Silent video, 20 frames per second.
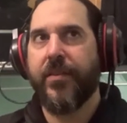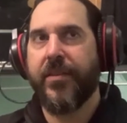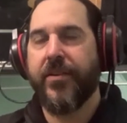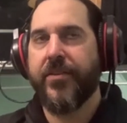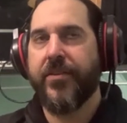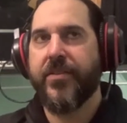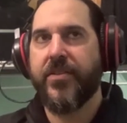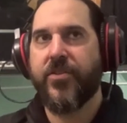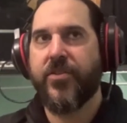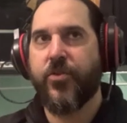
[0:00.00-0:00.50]

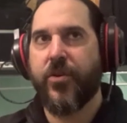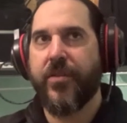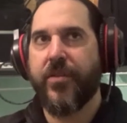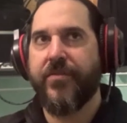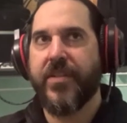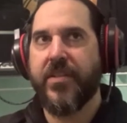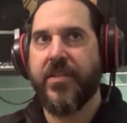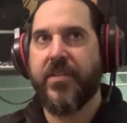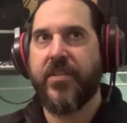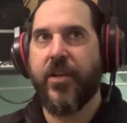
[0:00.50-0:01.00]
there is
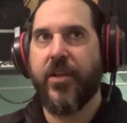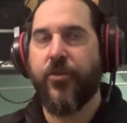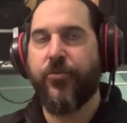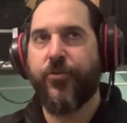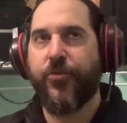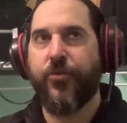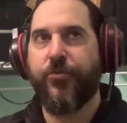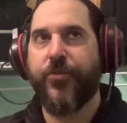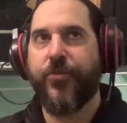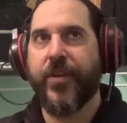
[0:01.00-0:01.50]
sort of this
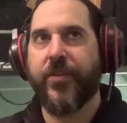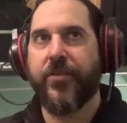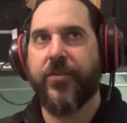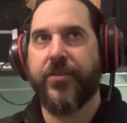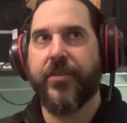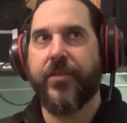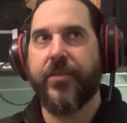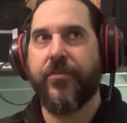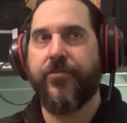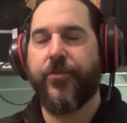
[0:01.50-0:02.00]

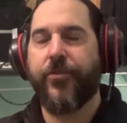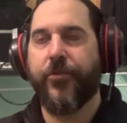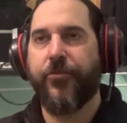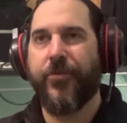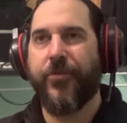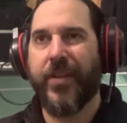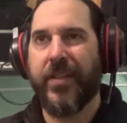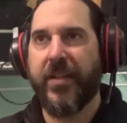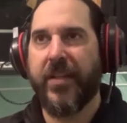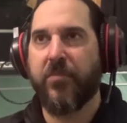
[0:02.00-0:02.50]

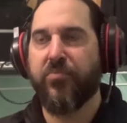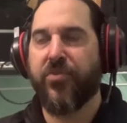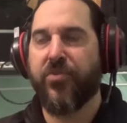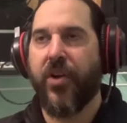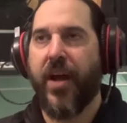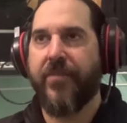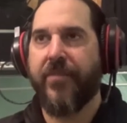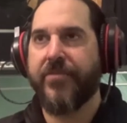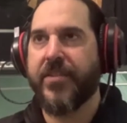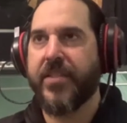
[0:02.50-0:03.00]
fulfilling
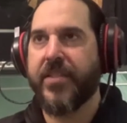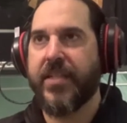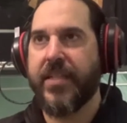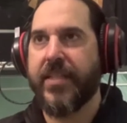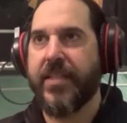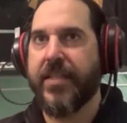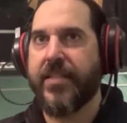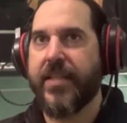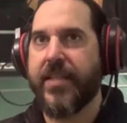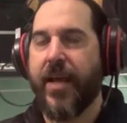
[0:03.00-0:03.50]
prophecy
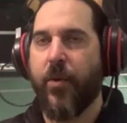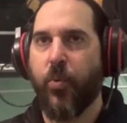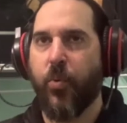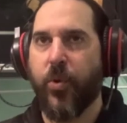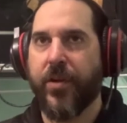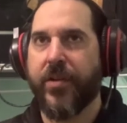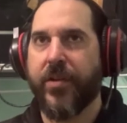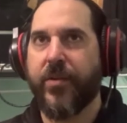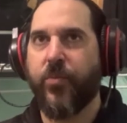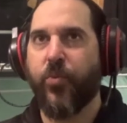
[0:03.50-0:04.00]
that's at
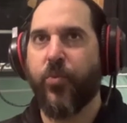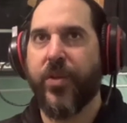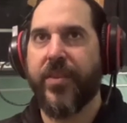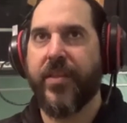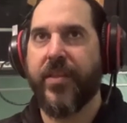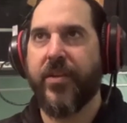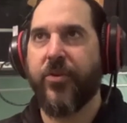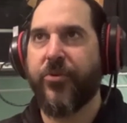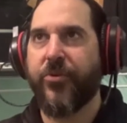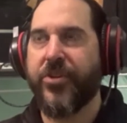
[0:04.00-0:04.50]
work
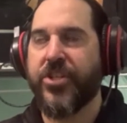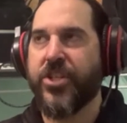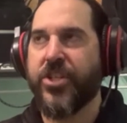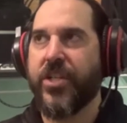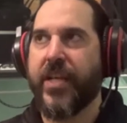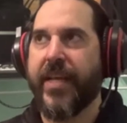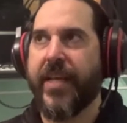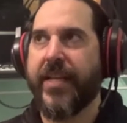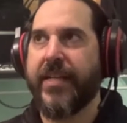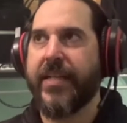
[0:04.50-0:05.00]
within
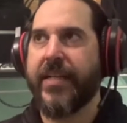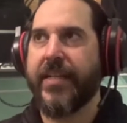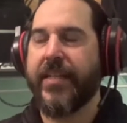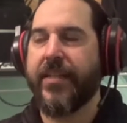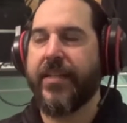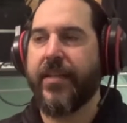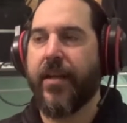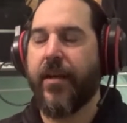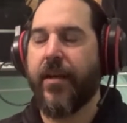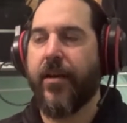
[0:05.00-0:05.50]

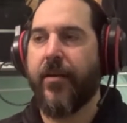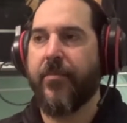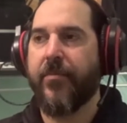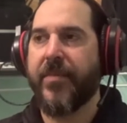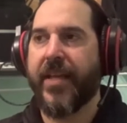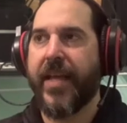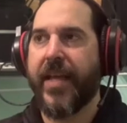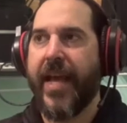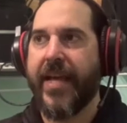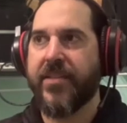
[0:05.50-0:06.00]
Christianity
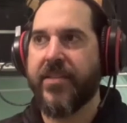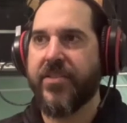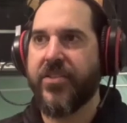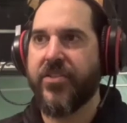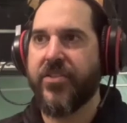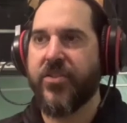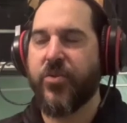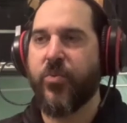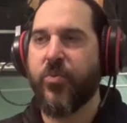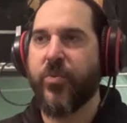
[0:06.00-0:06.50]
that has to
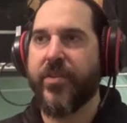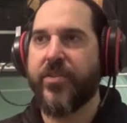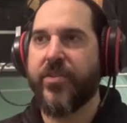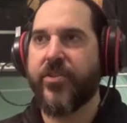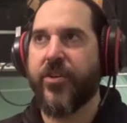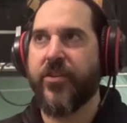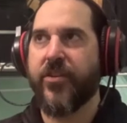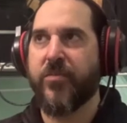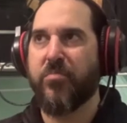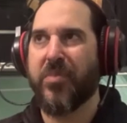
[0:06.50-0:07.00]
do with
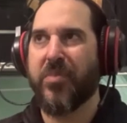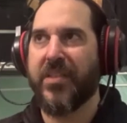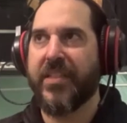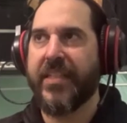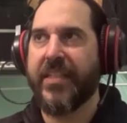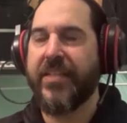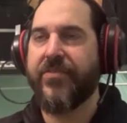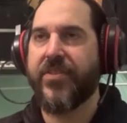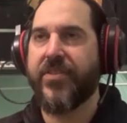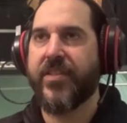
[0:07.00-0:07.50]
certain
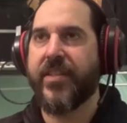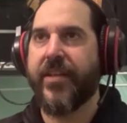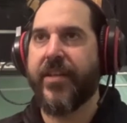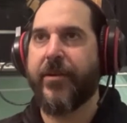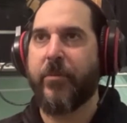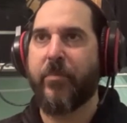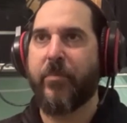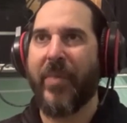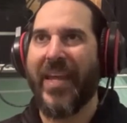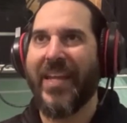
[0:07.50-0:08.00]
beliefs that
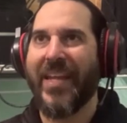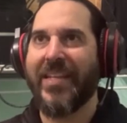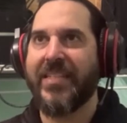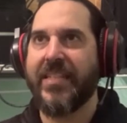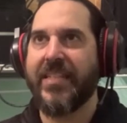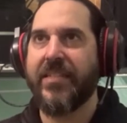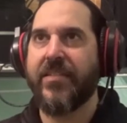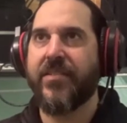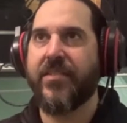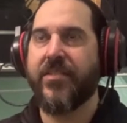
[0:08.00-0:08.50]
are baked
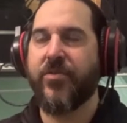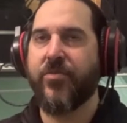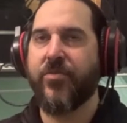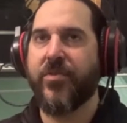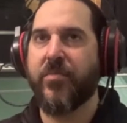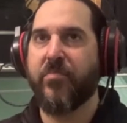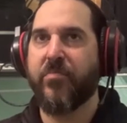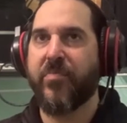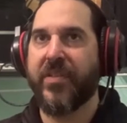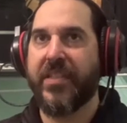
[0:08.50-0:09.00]
into
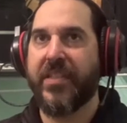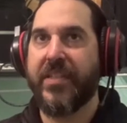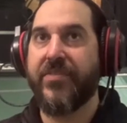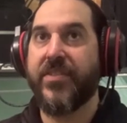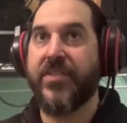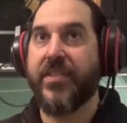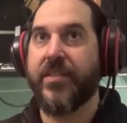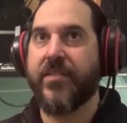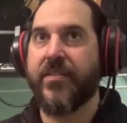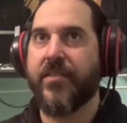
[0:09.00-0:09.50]
the belief
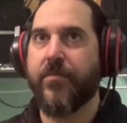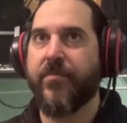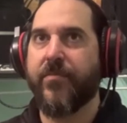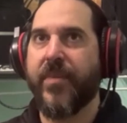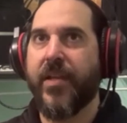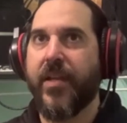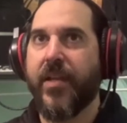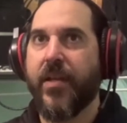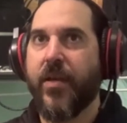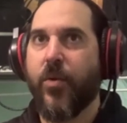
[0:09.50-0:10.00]
system.
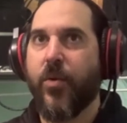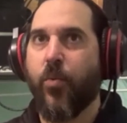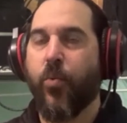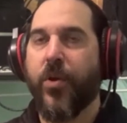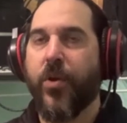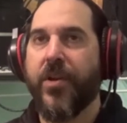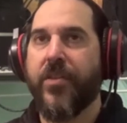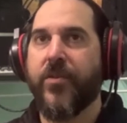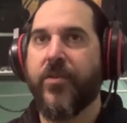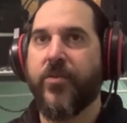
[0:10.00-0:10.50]

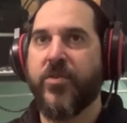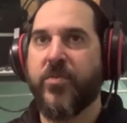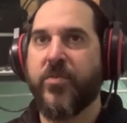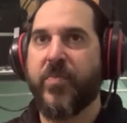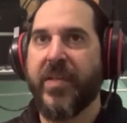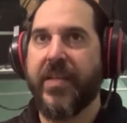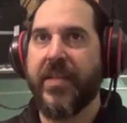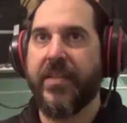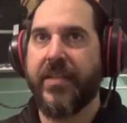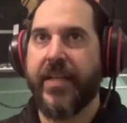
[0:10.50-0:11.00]
One of those
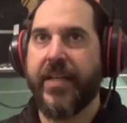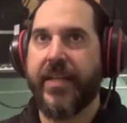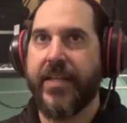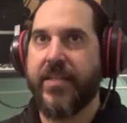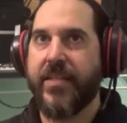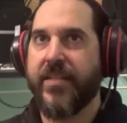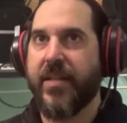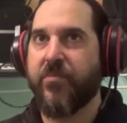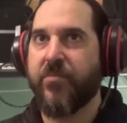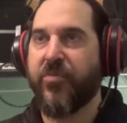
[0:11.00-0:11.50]
being, like I
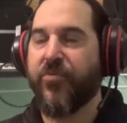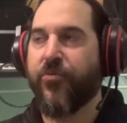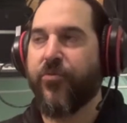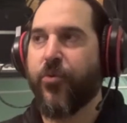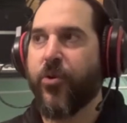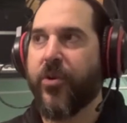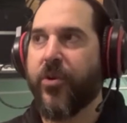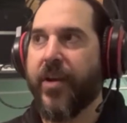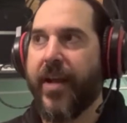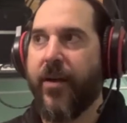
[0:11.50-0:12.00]
said
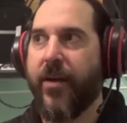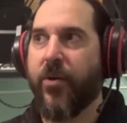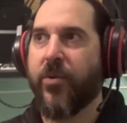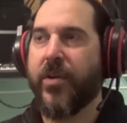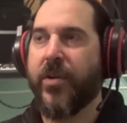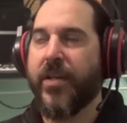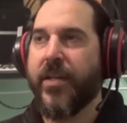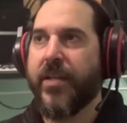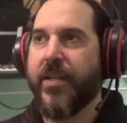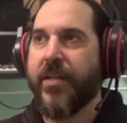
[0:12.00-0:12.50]
before, how
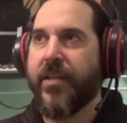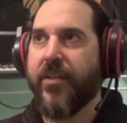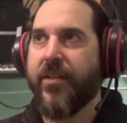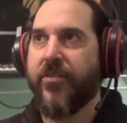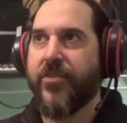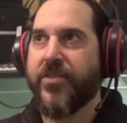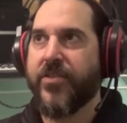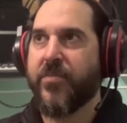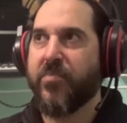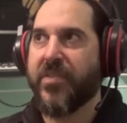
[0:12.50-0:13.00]

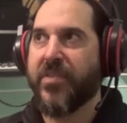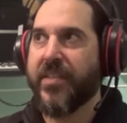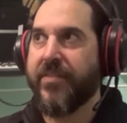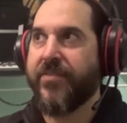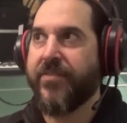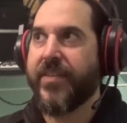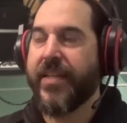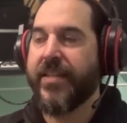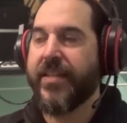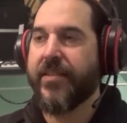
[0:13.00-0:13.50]
there's a
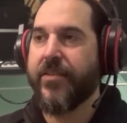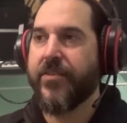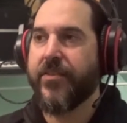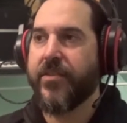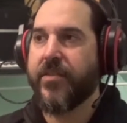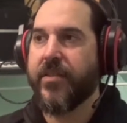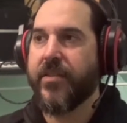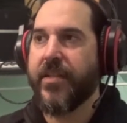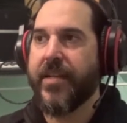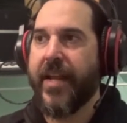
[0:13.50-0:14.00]
belief that
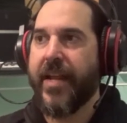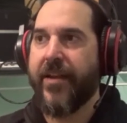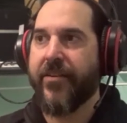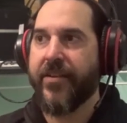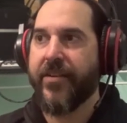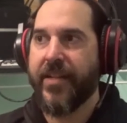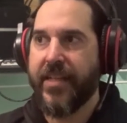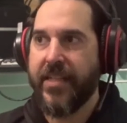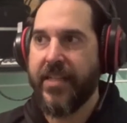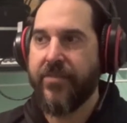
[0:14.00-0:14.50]
there's an
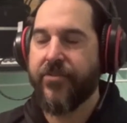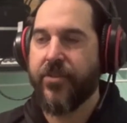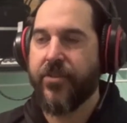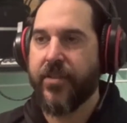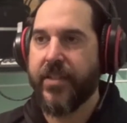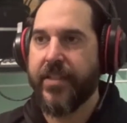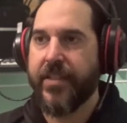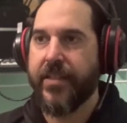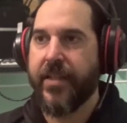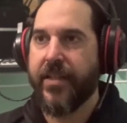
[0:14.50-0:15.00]
inherent
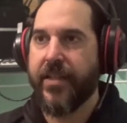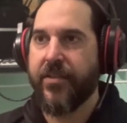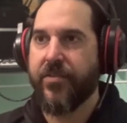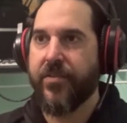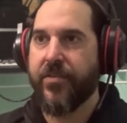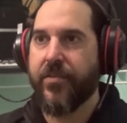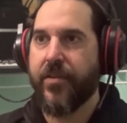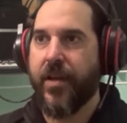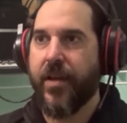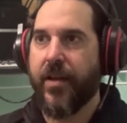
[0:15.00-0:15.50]
evil
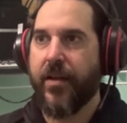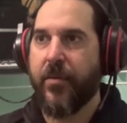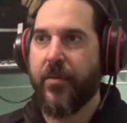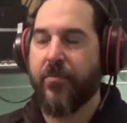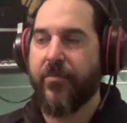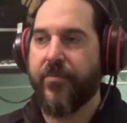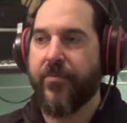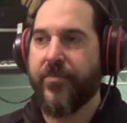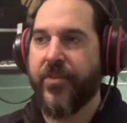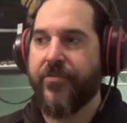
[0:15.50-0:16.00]
in
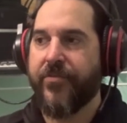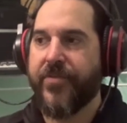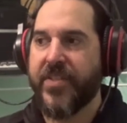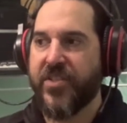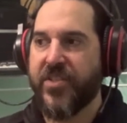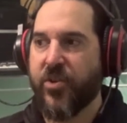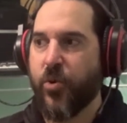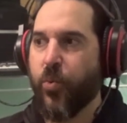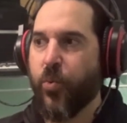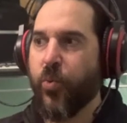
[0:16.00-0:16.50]
the
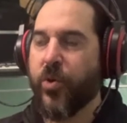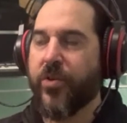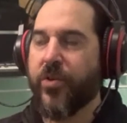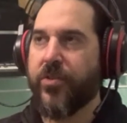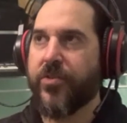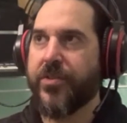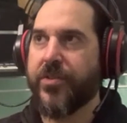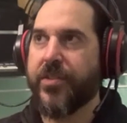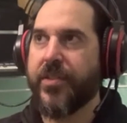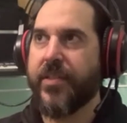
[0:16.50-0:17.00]
physical
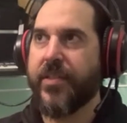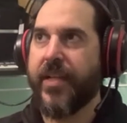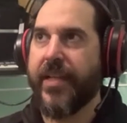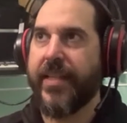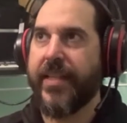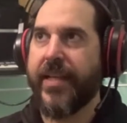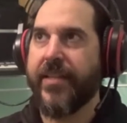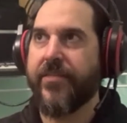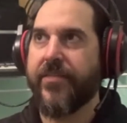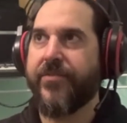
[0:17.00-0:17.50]
world,
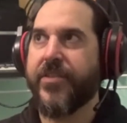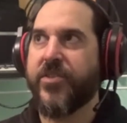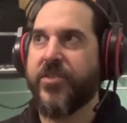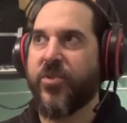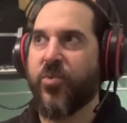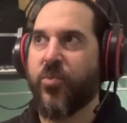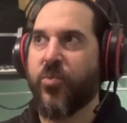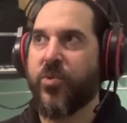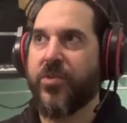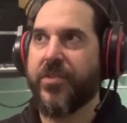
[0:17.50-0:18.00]
and that the
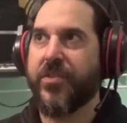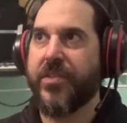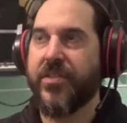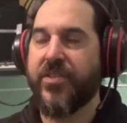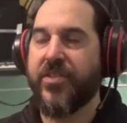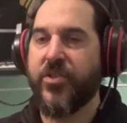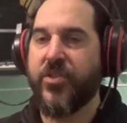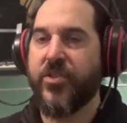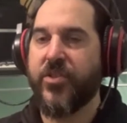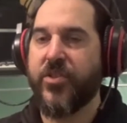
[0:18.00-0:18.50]
physical world is
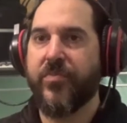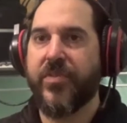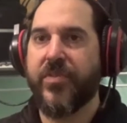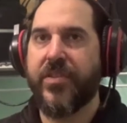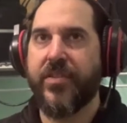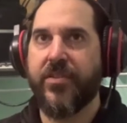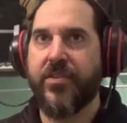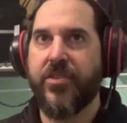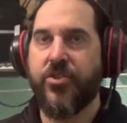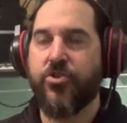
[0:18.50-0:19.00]

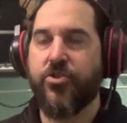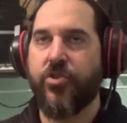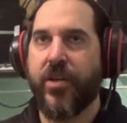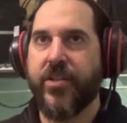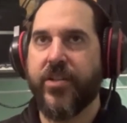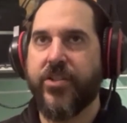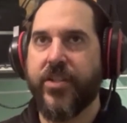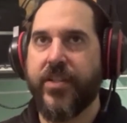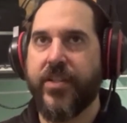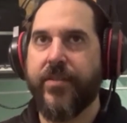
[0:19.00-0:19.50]
doomed to
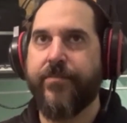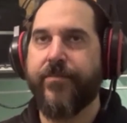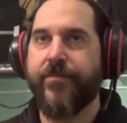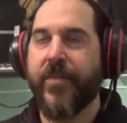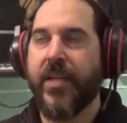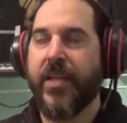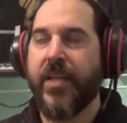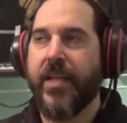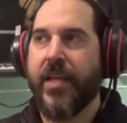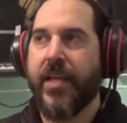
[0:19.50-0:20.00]
destruction.